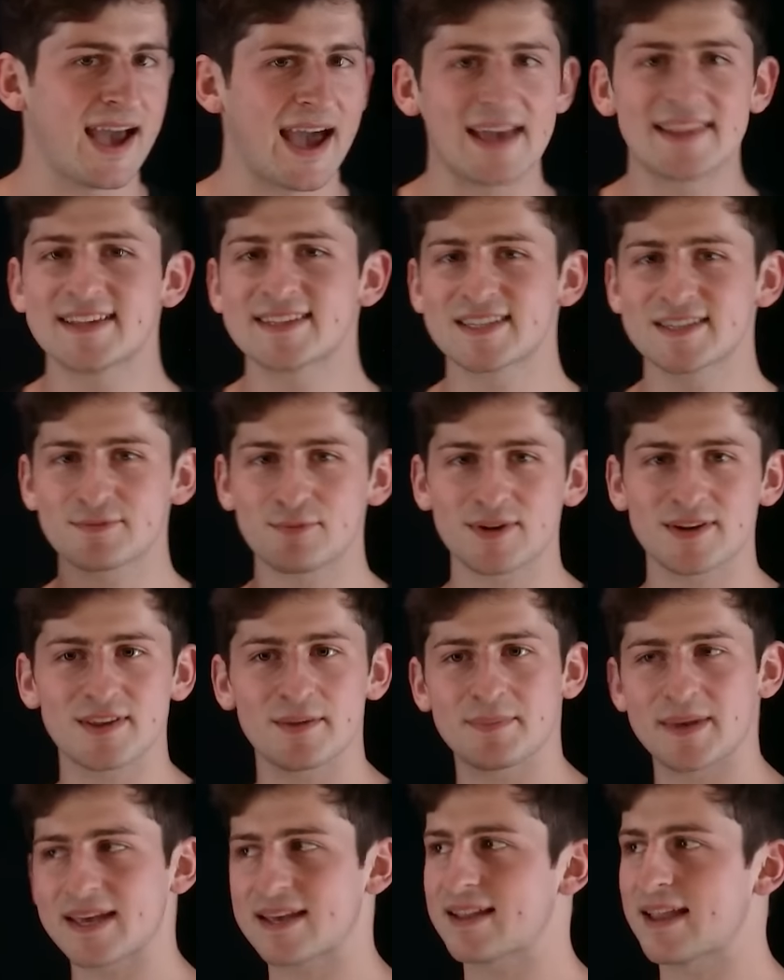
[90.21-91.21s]
And this is one of
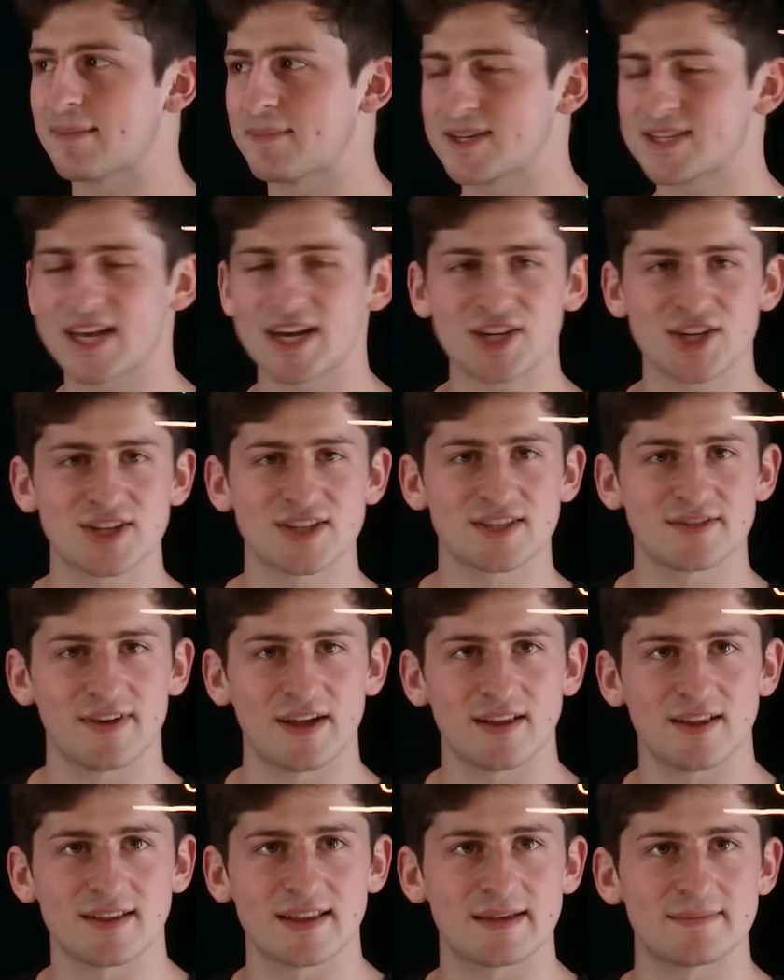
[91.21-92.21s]
the big limitations of
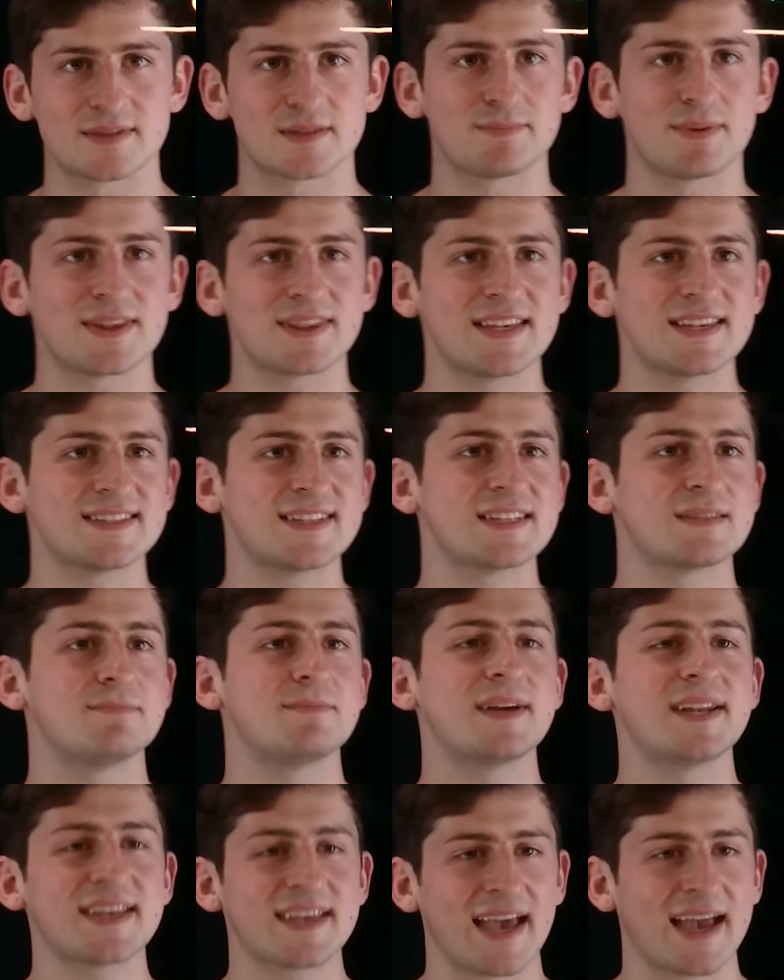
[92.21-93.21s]
LLMs, but this is
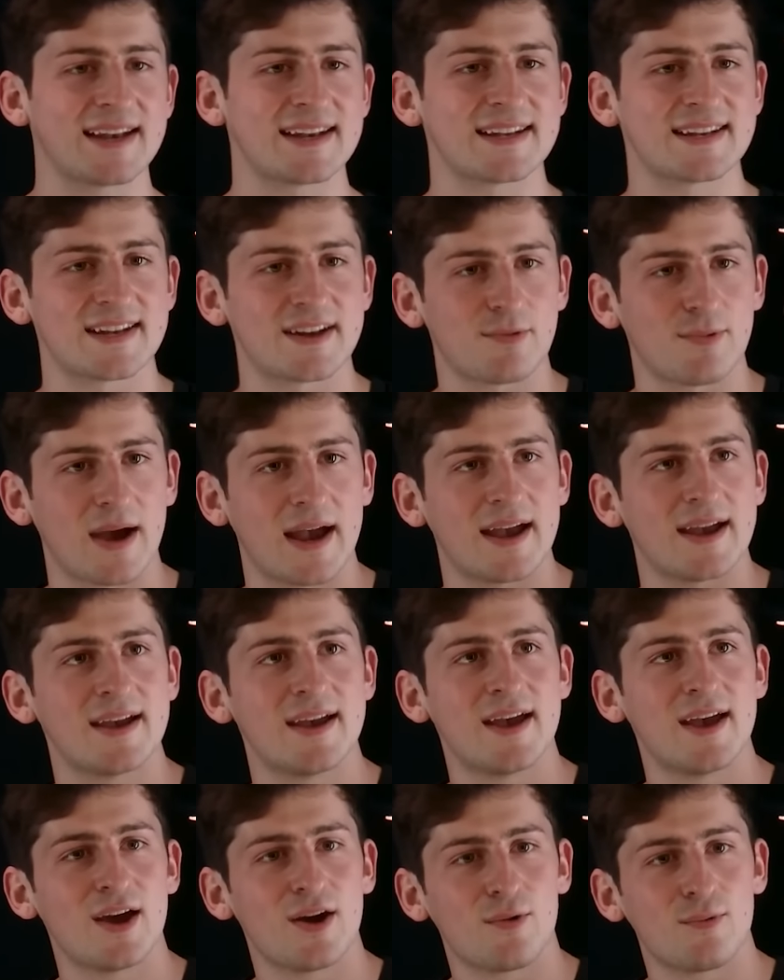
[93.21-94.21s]
mitigated in a way
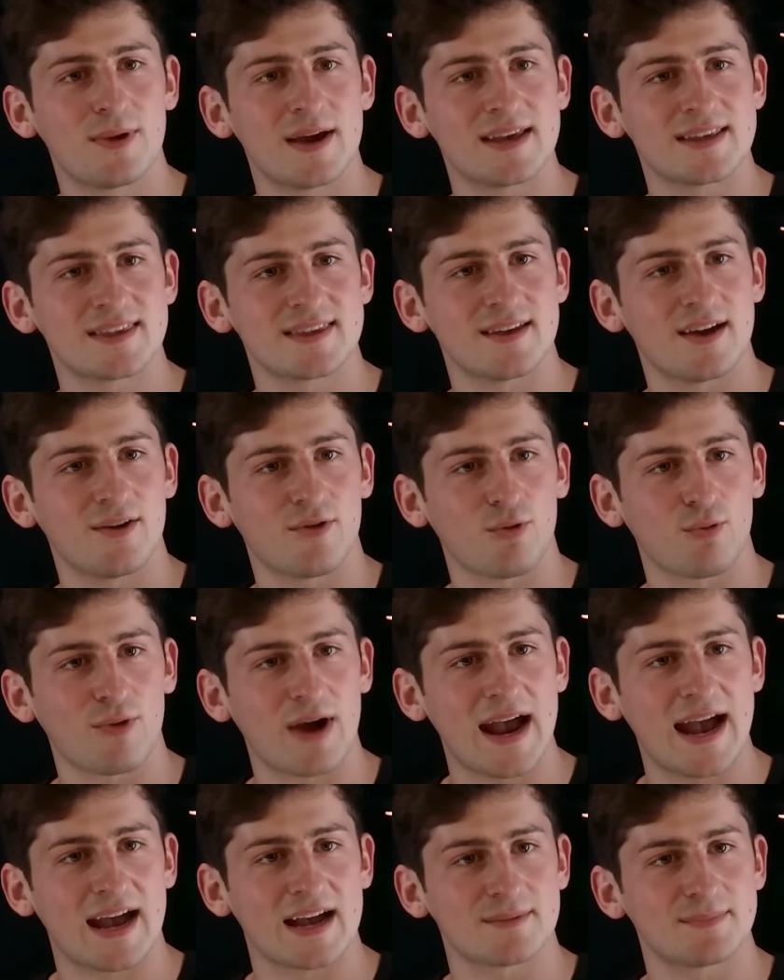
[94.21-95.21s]
with
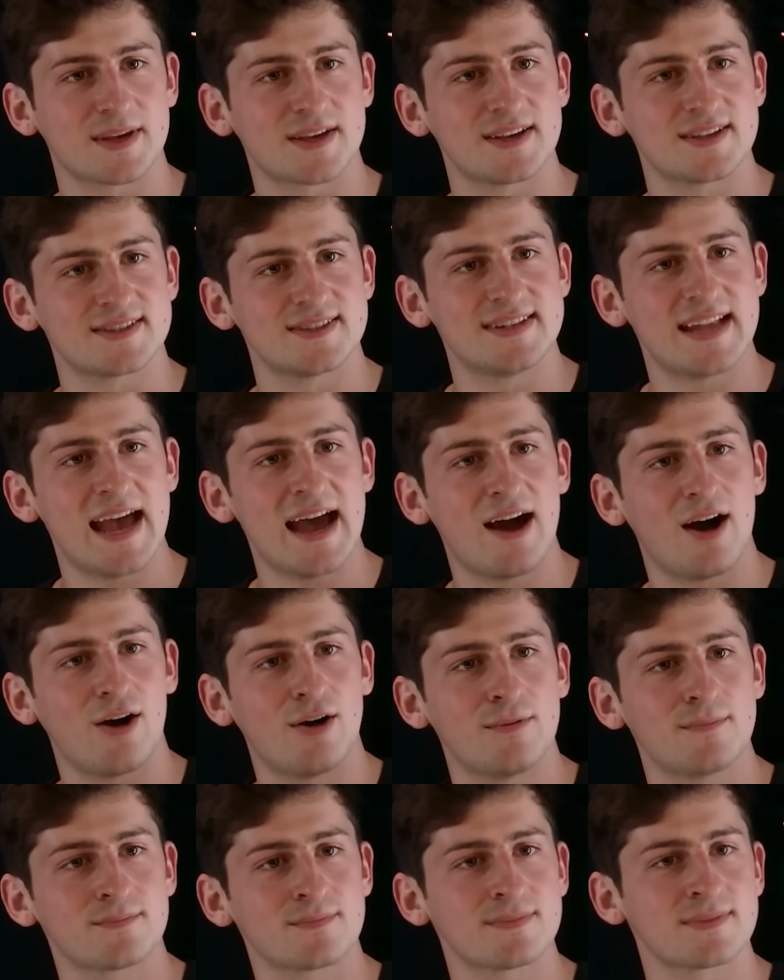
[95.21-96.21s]
RAG, because
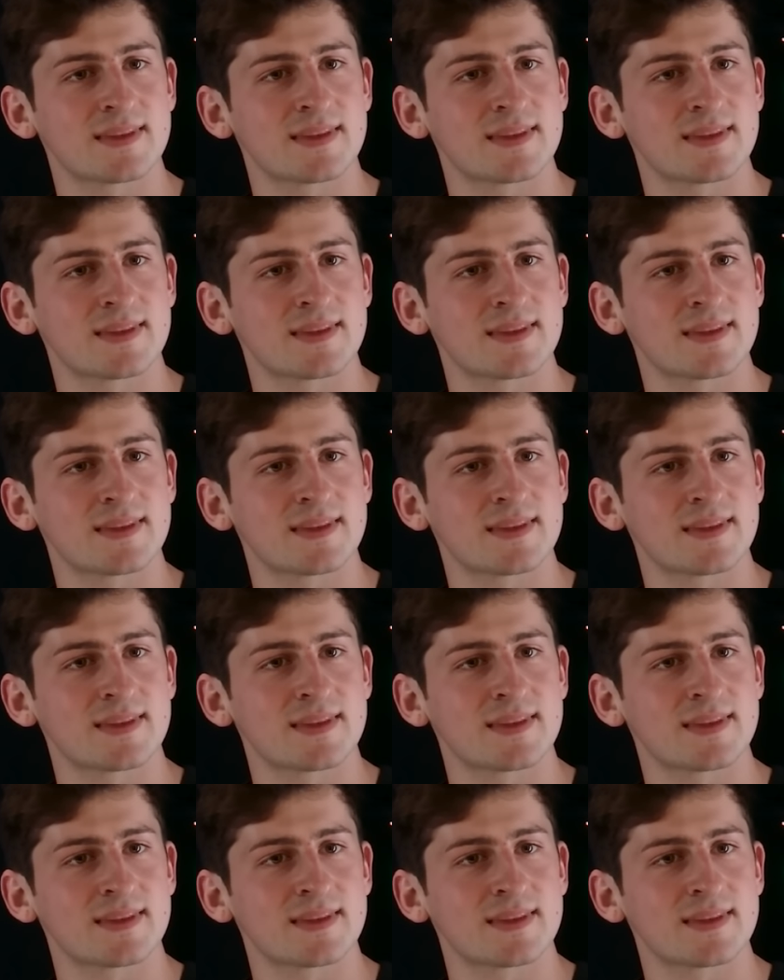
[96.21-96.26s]
now,